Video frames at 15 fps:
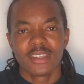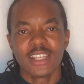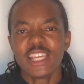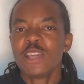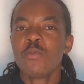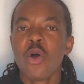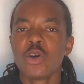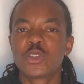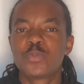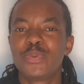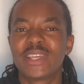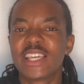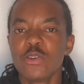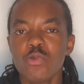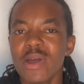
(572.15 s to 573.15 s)
Igbo
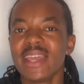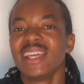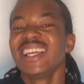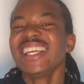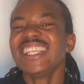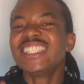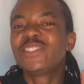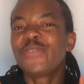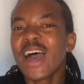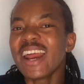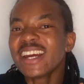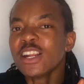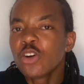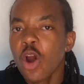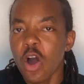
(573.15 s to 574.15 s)
speaking way is
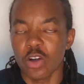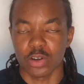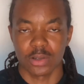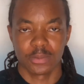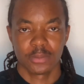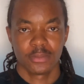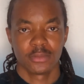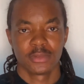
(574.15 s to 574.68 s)
very wrong.